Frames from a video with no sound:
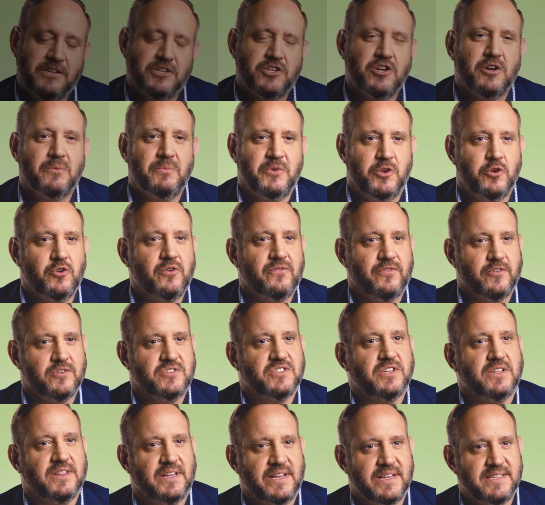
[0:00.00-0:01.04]
the term
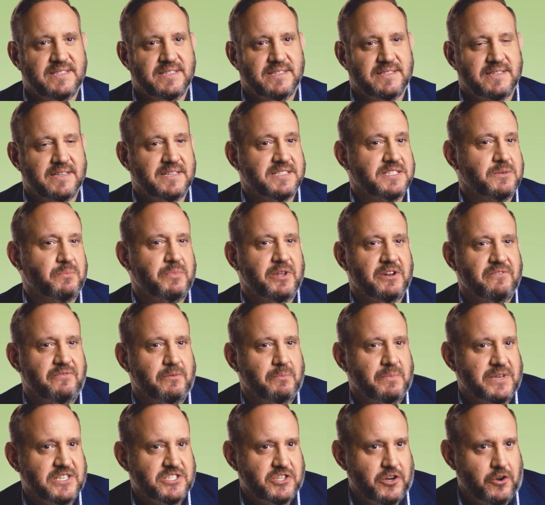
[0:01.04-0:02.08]
universal licensing is a bit of a
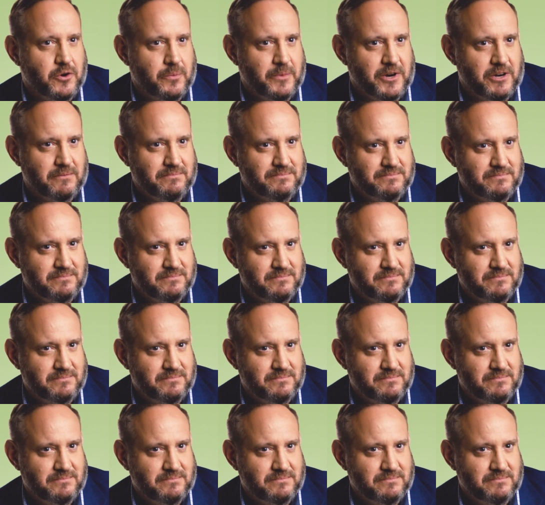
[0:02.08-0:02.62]
misnomer.